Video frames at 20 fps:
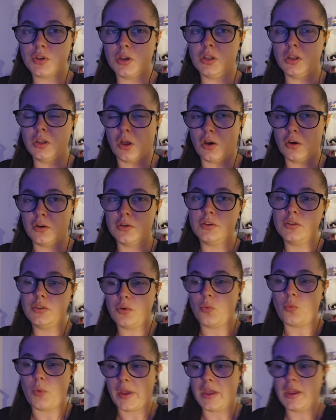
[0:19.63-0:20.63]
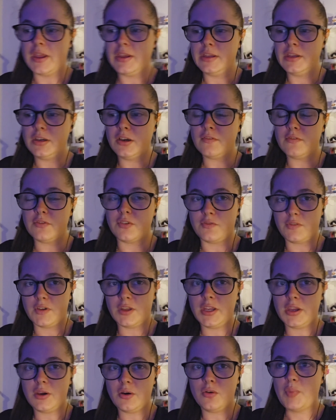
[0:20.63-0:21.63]
along the way of the
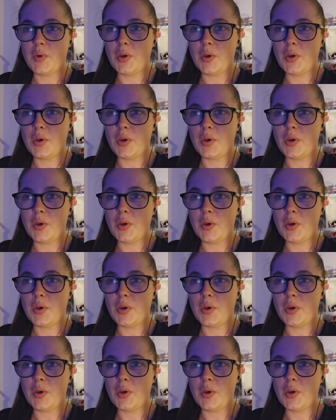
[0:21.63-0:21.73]
video,